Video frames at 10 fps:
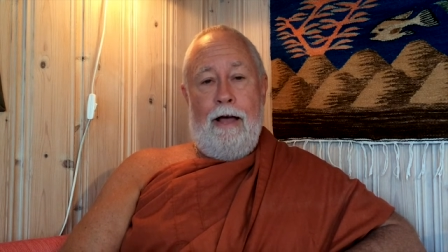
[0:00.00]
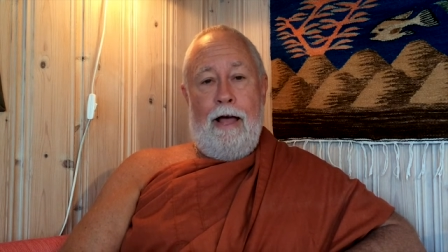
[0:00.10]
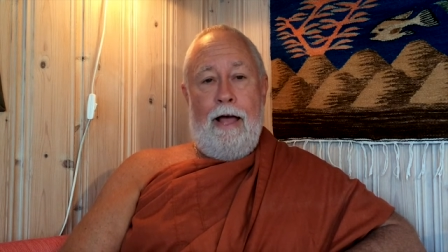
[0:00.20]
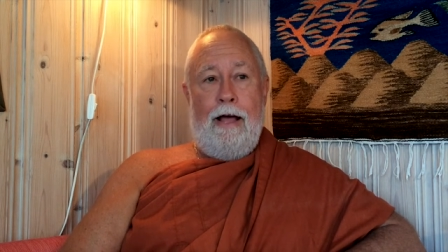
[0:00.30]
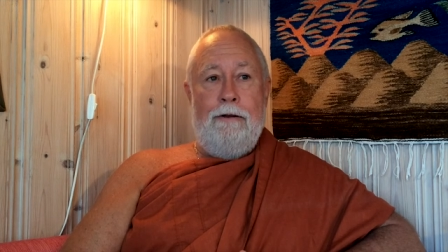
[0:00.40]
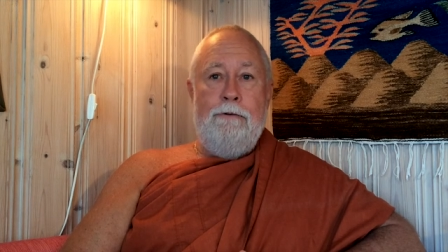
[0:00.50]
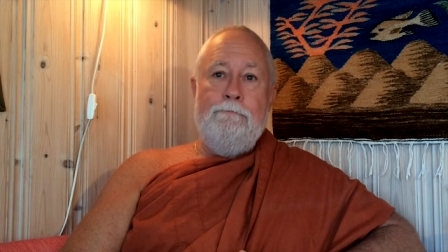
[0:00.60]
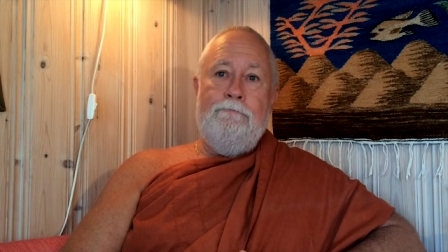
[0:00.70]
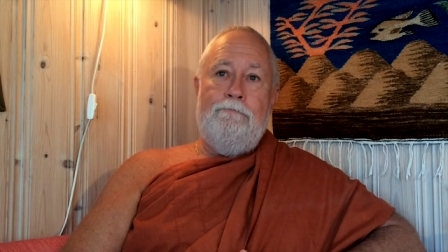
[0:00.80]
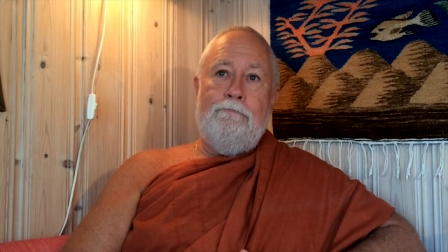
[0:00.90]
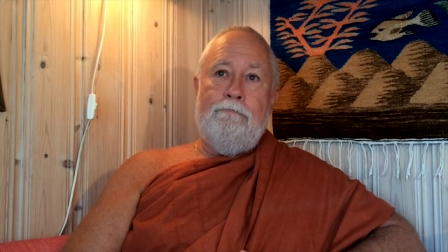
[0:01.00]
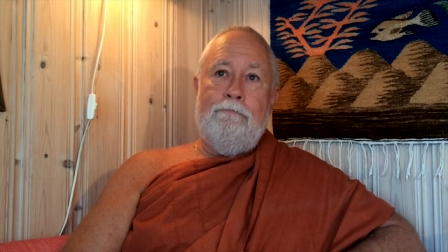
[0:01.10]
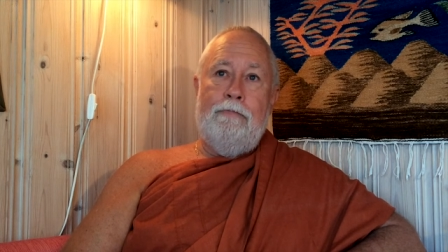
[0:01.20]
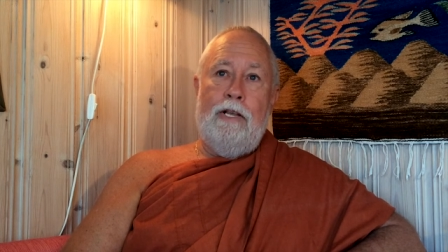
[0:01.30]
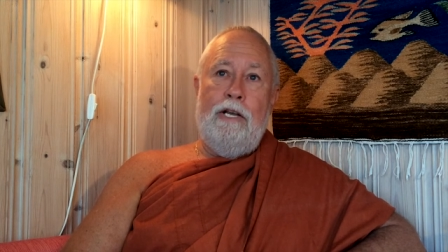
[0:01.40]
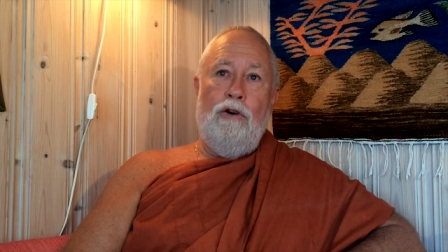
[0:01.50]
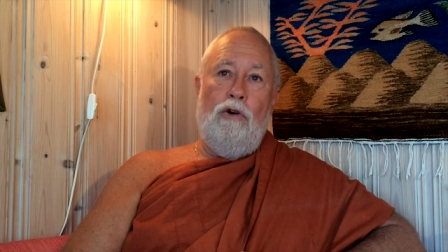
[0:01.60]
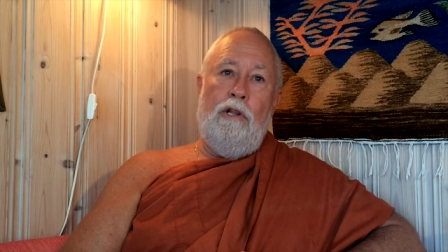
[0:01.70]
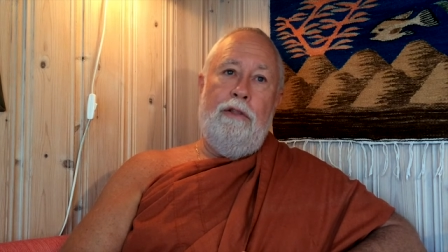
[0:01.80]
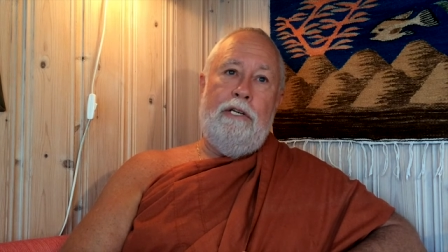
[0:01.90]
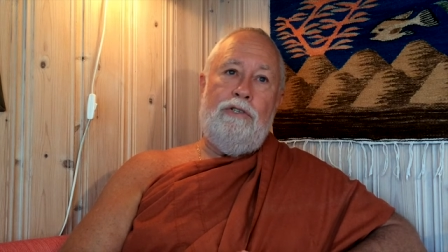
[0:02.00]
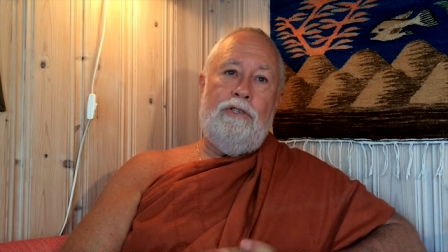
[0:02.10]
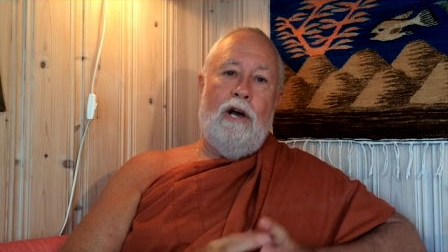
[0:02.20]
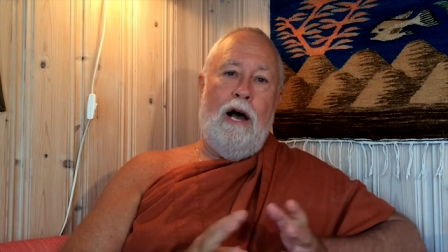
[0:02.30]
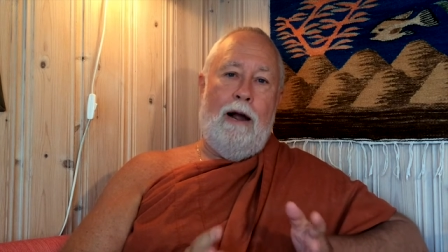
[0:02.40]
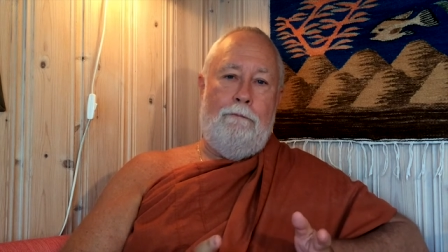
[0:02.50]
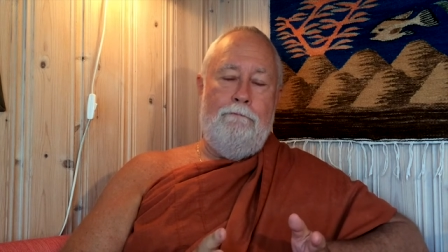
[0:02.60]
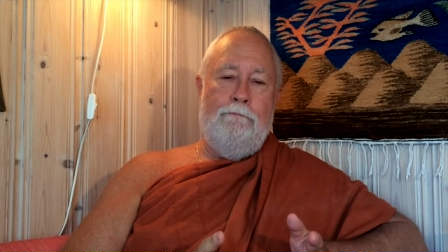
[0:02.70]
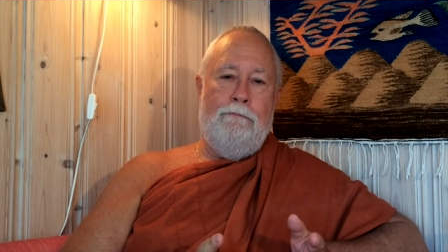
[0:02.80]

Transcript: And in all this time,